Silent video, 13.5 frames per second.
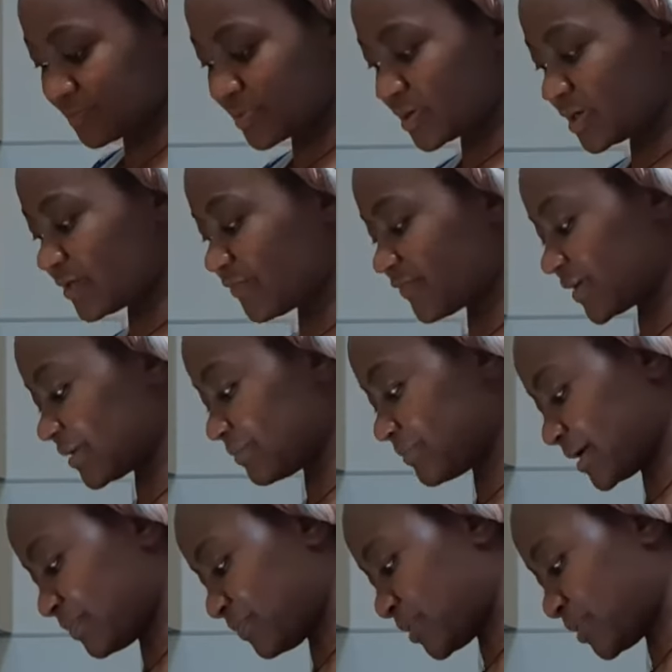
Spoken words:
Polythene bag.